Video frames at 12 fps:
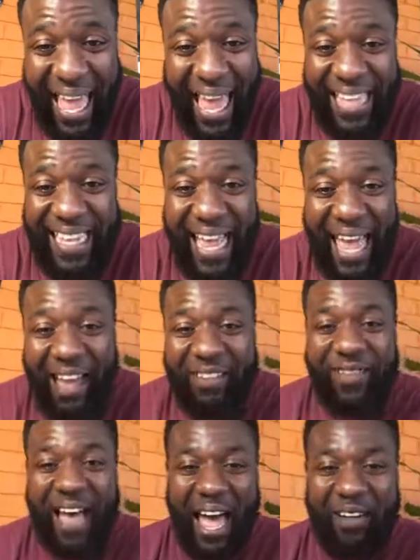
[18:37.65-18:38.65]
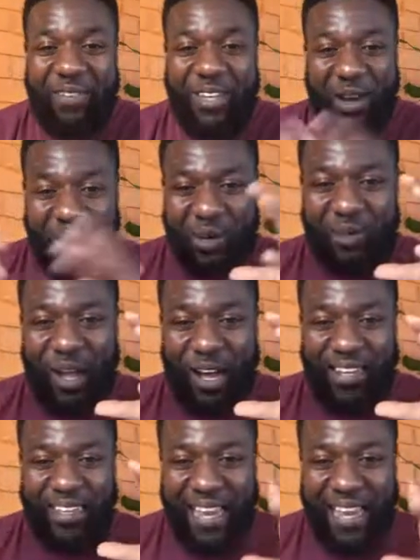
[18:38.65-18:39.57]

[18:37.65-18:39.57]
And I have a yoga block.